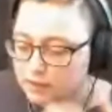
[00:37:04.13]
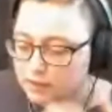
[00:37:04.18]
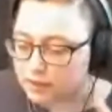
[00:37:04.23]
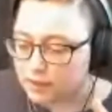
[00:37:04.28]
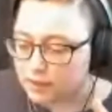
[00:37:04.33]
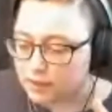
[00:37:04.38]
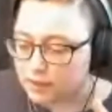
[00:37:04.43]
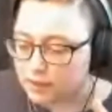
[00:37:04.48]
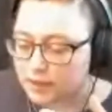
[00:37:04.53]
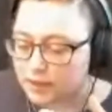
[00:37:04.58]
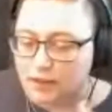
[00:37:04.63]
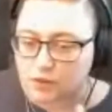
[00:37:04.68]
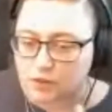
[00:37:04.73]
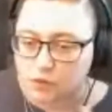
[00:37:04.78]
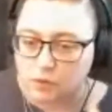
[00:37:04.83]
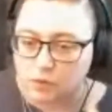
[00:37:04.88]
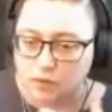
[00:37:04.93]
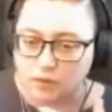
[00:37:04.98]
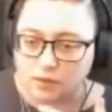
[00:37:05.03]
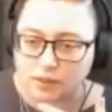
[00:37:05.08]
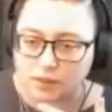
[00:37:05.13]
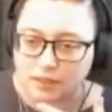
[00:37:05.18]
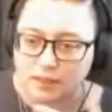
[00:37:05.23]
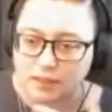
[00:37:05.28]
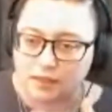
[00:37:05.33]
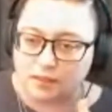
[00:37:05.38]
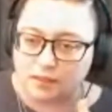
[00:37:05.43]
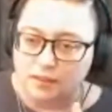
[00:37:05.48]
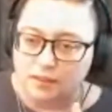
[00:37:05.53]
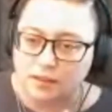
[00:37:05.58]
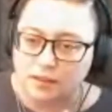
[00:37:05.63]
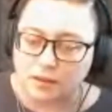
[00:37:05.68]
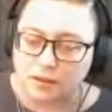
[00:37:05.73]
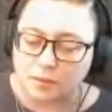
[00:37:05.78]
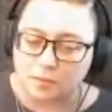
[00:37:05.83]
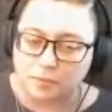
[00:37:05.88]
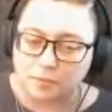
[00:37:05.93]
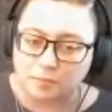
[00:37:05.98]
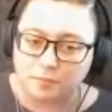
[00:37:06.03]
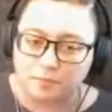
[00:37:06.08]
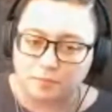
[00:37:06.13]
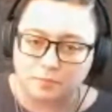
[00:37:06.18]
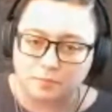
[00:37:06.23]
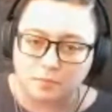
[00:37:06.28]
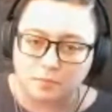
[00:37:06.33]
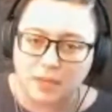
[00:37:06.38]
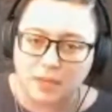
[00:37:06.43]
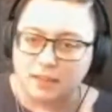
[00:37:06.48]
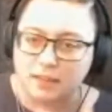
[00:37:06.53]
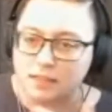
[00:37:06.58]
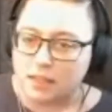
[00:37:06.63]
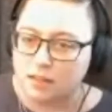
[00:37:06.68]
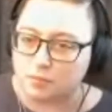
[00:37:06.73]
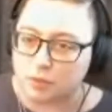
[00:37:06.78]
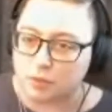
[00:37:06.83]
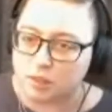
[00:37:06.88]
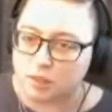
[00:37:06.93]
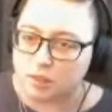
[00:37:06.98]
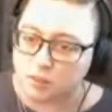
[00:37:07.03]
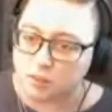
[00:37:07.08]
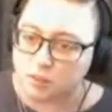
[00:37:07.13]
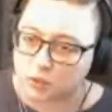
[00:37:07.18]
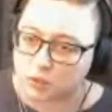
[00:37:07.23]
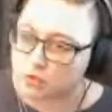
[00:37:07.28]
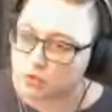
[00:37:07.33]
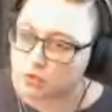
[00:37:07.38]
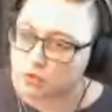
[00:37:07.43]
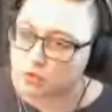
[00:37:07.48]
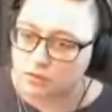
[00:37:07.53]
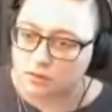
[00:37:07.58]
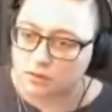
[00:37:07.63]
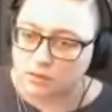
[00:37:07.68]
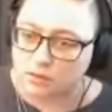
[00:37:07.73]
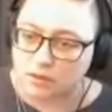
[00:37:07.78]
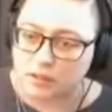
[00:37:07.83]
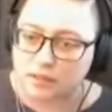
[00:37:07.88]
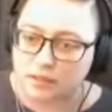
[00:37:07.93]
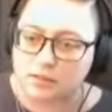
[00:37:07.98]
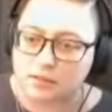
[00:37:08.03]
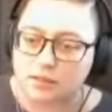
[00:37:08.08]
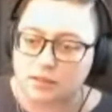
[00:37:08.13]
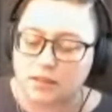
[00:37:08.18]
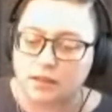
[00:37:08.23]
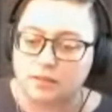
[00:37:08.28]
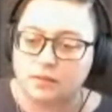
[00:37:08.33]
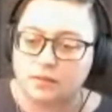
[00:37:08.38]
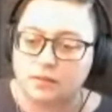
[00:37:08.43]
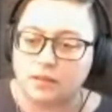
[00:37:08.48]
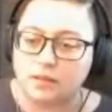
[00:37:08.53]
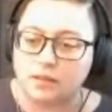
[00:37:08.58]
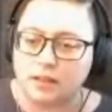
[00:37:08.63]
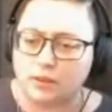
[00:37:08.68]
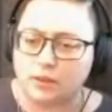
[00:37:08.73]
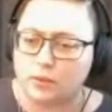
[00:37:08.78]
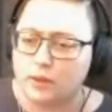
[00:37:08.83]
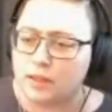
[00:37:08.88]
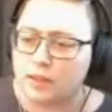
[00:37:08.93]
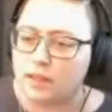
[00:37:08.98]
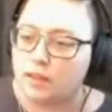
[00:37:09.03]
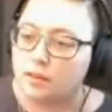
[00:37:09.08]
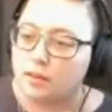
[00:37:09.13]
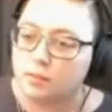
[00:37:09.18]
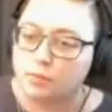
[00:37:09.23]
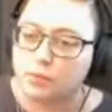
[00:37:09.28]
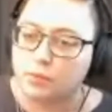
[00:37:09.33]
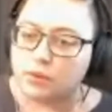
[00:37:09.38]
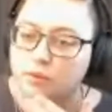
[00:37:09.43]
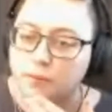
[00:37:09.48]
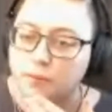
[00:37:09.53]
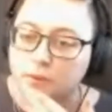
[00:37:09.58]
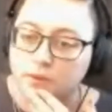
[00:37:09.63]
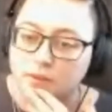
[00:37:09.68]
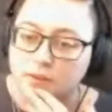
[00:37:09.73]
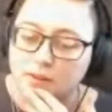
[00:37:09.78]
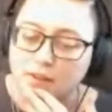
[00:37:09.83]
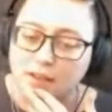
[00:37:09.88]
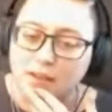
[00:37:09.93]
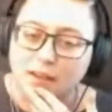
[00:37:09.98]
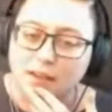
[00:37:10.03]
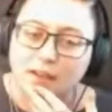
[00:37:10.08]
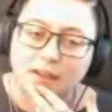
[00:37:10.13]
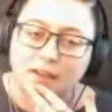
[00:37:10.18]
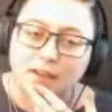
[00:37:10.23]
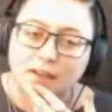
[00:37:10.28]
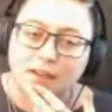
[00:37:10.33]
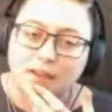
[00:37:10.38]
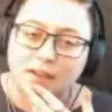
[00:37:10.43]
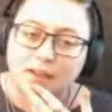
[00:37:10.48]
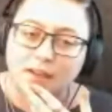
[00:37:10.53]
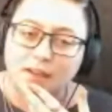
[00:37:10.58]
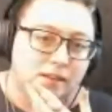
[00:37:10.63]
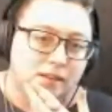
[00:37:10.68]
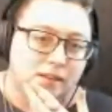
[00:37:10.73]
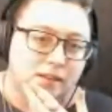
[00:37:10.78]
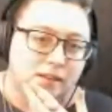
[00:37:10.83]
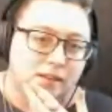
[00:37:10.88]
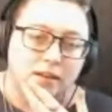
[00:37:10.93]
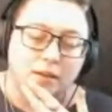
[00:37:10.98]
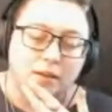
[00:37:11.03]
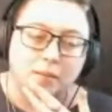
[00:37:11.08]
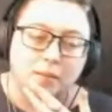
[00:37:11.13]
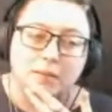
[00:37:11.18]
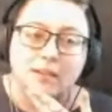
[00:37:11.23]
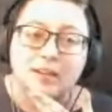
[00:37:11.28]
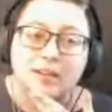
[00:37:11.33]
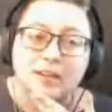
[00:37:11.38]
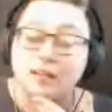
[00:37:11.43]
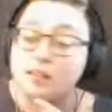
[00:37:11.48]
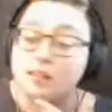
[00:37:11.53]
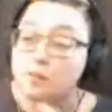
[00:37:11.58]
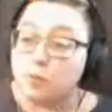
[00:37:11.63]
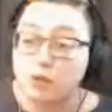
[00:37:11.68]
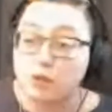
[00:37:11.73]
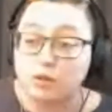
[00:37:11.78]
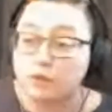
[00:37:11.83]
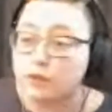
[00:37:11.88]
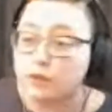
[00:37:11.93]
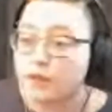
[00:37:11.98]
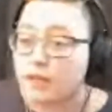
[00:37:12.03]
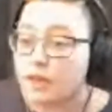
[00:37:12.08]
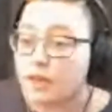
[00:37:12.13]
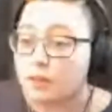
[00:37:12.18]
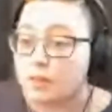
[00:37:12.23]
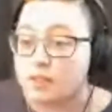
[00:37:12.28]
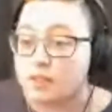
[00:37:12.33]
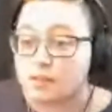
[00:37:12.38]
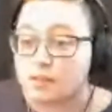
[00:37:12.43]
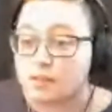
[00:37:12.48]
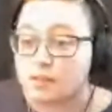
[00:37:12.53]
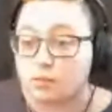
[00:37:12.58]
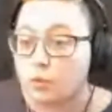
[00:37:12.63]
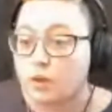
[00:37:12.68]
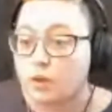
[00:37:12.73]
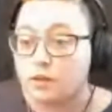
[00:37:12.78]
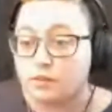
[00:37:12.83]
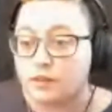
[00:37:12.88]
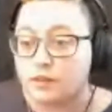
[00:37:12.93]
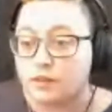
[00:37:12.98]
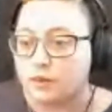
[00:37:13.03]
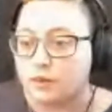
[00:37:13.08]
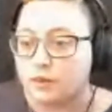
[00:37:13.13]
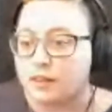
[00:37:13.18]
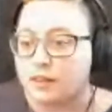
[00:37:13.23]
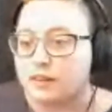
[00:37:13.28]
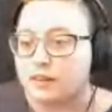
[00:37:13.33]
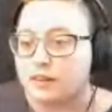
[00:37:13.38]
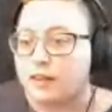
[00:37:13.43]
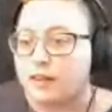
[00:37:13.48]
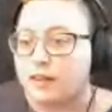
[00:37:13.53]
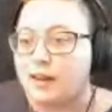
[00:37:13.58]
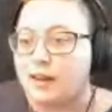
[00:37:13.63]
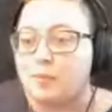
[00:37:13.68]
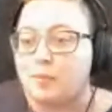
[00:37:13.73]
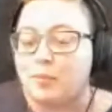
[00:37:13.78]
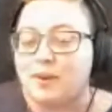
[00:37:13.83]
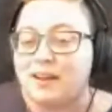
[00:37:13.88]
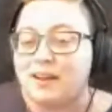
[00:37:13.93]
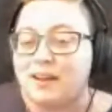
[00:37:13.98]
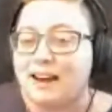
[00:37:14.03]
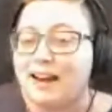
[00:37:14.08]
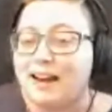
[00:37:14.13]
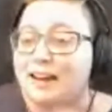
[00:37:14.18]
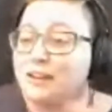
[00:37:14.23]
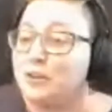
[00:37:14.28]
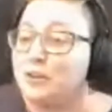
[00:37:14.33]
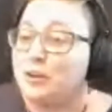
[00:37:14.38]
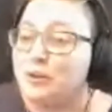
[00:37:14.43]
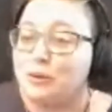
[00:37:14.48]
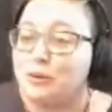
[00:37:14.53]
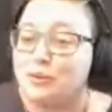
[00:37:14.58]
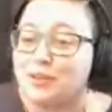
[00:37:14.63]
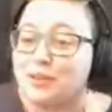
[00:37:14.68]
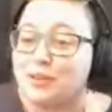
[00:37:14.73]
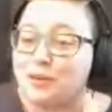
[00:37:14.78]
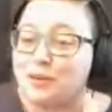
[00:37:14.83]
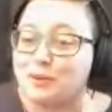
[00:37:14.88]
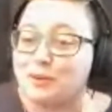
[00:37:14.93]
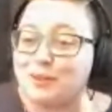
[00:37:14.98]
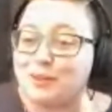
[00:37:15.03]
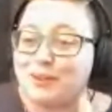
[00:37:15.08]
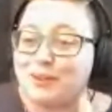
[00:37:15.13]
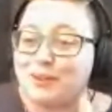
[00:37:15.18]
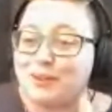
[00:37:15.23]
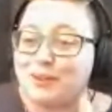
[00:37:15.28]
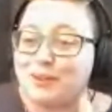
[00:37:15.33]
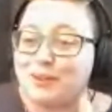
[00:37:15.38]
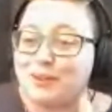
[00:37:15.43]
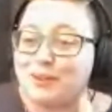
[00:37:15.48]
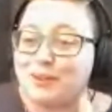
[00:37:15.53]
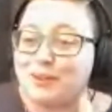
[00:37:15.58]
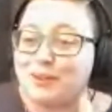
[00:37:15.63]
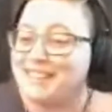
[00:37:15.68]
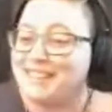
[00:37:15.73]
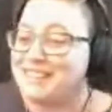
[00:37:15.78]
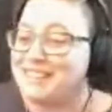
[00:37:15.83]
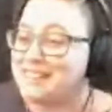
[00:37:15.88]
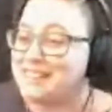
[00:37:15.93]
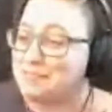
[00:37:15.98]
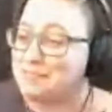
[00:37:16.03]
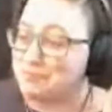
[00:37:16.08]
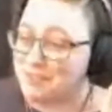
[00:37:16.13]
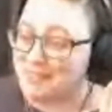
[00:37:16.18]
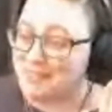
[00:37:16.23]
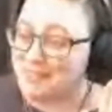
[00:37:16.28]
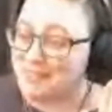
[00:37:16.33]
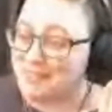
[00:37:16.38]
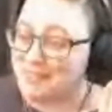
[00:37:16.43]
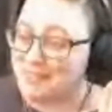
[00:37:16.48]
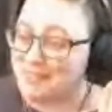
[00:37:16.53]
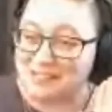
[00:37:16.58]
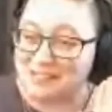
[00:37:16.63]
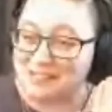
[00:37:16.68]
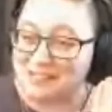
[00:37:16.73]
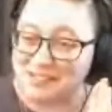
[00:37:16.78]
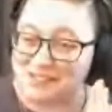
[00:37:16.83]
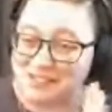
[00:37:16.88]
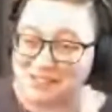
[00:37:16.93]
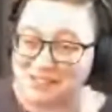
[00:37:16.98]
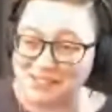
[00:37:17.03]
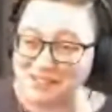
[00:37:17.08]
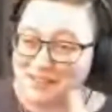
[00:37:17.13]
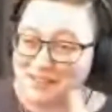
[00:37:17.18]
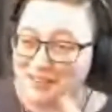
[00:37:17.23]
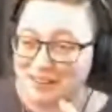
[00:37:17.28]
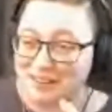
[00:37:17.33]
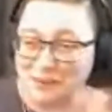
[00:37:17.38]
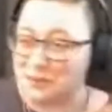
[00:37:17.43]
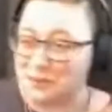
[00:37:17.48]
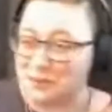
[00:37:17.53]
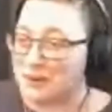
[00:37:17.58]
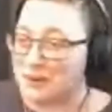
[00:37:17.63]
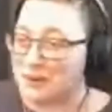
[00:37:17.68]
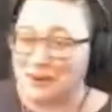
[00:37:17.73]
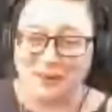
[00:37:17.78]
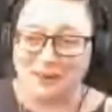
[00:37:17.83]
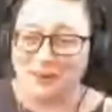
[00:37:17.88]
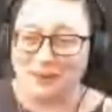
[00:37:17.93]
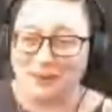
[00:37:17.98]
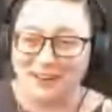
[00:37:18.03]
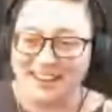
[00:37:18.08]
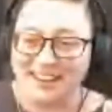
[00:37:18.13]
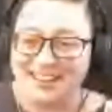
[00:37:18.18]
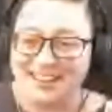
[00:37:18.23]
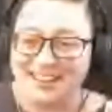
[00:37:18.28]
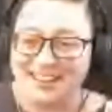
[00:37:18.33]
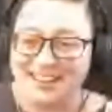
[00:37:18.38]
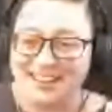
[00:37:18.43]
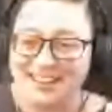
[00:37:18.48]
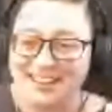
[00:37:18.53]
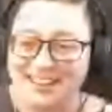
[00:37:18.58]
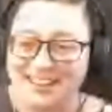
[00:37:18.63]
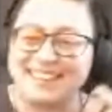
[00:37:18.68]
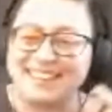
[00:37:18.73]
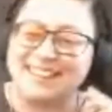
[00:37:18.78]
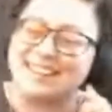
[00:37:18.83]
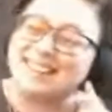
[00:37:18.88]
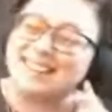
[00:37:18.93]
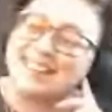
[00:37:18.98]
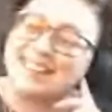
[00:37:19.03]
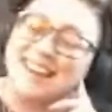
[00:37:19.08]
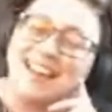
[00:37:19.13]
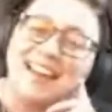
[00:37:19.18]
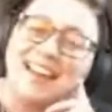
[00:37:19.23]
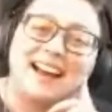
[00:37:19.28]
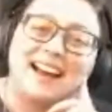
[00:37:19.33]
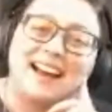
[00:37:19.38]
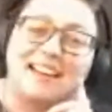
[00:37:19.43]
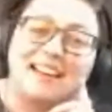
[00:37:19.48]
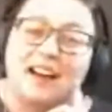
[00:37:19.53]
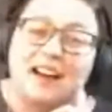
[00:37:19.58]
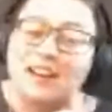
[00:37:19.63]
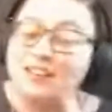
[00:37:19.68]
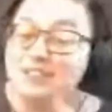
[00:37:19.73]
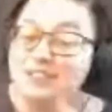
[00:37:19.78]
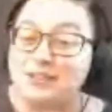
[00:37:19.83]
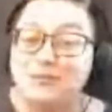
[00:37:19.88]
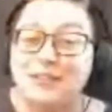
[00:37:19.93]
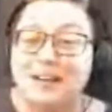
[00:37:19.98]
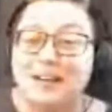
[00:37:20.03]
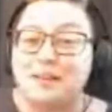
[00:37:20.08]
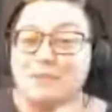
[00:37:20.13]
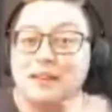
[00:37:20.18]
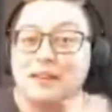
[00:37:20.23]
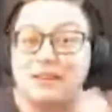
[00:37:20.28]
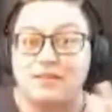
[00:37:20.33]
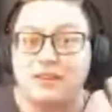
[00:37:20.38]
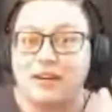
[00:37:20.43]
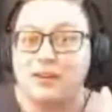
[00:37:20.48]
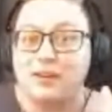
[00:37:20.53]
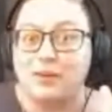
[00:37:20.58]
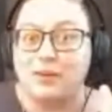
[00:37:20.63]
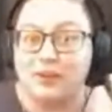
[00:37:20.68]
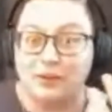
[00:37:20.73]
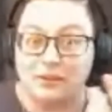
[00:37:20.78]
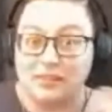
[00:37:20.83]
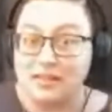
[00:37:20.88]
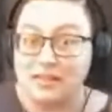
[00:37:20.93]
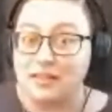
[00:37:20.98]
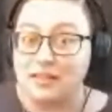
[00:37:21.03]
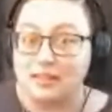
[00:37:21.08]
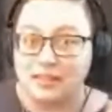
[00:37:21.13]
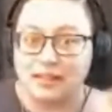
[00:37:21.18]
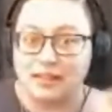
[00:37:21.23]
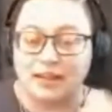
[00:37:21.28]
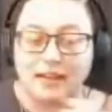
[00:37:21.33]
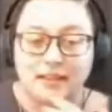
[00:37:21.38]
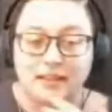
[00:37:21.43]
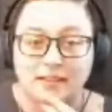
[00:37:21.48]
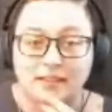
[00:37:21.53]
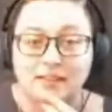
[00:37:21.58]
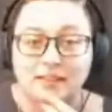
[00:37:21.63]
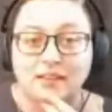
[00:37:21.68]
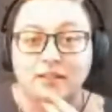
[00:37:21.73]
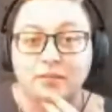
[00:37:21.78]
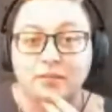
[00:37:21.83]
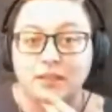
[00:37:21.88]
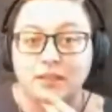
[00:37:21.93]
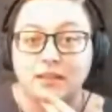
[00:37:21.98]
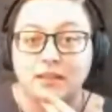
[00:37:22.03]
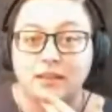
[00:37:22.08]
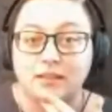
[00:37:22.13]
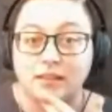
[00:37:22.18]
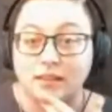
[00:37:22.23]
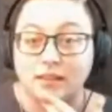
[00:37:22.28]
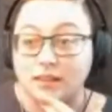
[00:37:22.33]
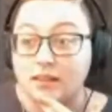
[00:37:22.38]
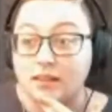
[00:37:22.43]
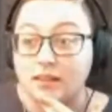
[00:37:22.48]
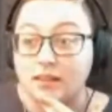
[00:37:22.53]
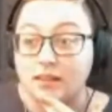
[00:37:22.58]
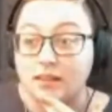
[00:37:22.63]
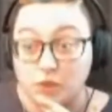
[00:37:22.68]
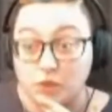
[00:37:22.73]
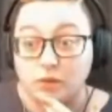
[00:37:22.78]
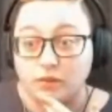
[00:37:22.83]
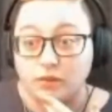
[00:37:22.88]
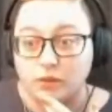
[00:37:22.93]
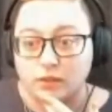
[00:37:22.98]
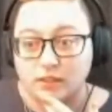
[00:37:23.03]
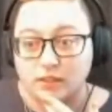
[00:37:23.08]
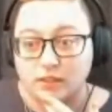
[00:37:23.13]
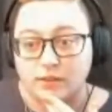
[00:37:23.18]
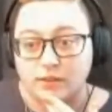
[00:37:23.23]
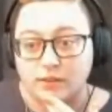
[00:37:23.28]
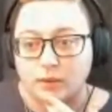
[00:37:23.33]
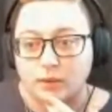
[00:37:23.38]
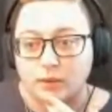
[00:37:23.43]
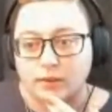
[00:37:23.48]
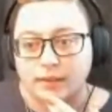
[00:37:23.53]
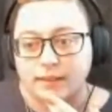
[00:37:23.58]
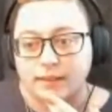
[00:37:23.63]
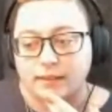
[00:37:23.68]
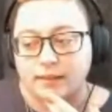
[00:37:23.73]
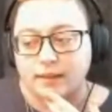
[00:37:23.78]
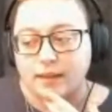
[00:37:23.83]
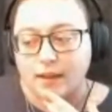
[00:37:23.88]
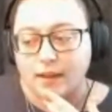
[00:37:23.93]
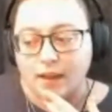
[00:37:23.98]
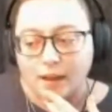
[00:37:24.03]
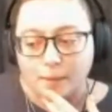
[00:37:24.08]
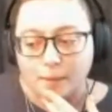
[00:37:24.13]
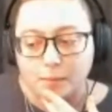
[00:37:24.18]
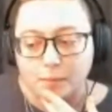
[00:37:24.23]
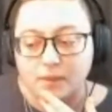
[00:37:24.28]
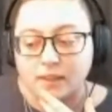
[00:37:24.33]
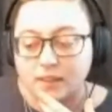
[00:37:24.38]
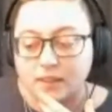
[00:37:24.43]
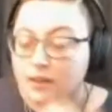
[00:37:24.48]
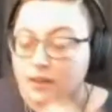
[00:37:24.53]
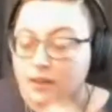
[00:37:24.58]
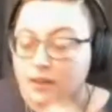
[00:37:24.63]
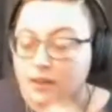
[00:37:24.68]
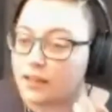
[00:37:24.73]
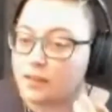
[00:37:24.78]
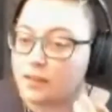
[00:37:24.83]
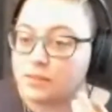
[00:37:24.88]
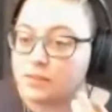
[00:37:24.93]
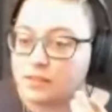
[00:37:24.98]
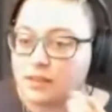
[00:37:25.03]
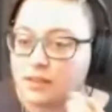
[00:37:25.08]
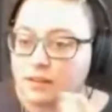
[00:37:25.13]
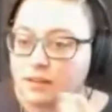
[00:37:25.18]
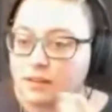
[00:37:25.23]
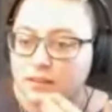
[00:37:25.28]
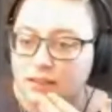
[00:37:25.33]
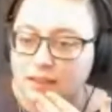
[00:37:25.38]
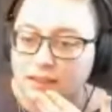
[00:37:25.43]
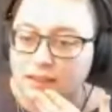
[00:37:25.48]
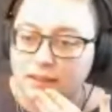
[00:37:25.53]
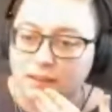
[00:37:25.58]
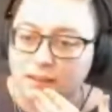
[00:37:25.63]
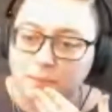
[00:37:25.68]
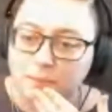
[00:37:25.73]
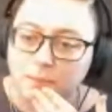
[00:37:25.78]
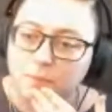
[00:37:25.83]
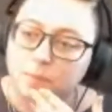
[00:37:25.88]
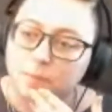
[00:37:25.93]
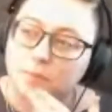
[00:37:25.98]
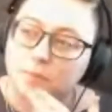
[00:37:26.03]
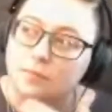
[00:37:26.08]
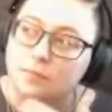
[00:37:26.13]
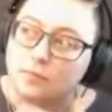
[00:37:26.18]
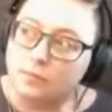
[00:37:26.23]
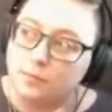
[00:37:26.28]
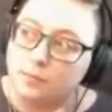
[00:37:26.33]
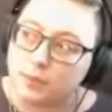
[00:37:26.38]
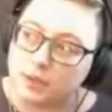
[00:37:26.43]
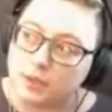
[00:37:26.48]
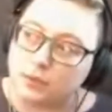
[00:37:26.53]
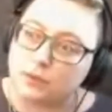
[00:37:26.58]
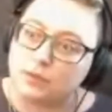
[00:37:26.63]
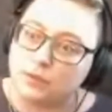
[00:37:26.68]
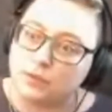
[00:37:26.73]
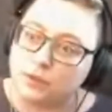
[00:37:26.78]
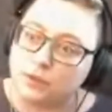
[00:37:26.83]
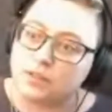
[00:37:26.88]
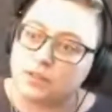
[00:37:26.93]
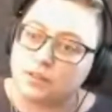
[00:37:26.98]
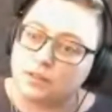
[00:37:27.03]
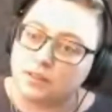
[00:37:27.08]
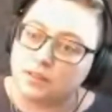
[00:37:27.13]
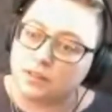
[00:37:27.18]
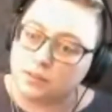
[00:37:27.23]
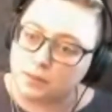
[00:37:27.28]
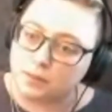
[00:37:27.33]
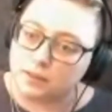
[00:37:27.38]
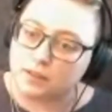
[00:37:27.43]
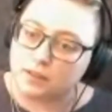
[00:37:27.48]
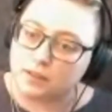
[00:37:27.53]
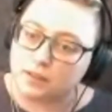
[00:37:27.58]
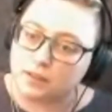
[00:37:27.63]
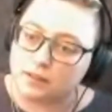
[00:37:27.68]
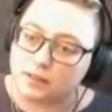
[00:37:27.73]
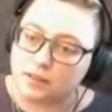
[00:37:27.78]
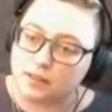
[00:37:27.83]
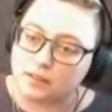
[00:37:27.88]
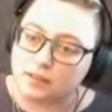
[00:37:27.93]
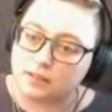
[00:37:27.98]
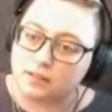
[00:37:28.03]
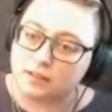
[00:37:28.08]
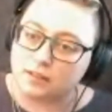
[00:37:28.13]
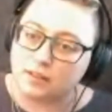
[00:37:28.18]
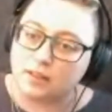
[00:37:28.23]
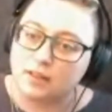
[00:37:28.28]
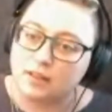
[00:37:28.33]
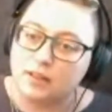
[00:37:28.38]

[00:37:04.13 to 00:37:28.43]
on like actual like um, meditative principles and stuff like Reiki principles, and um, it's a beautiful game. It's wonderfully written, but I knew that it would go way deeper than I was gonna want to go. and I, I do recommend it for anyone who's into that kind of stuff because I think it's beautiful and it's very well written. But there are games that are like built for certain experiences.